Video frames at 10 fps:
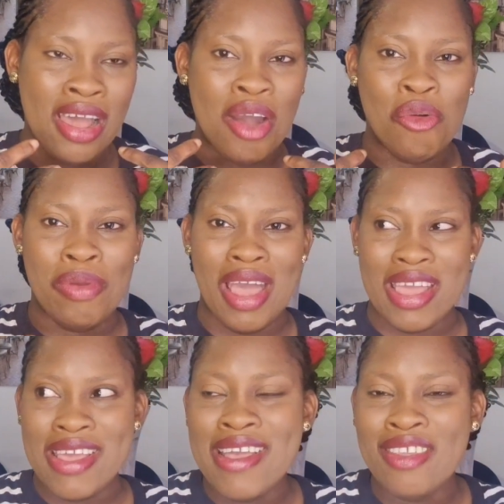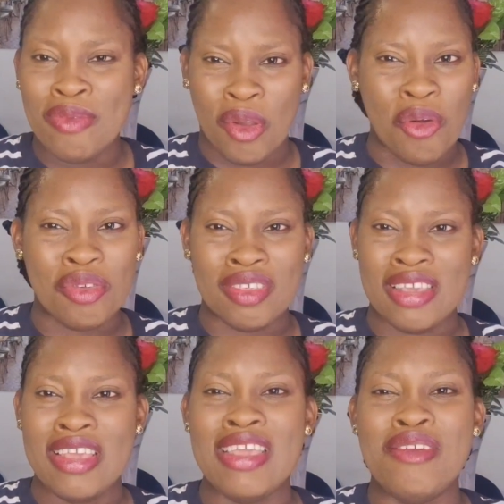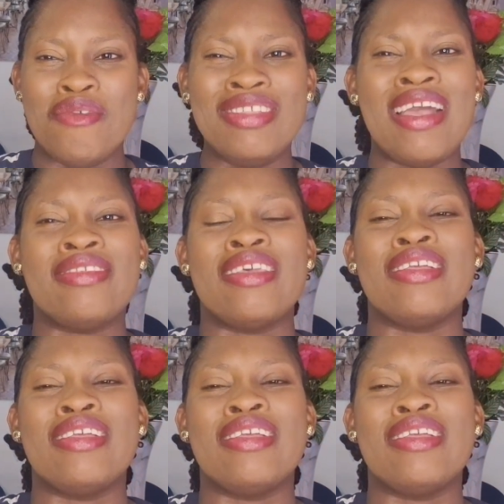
I will be at ease, because there's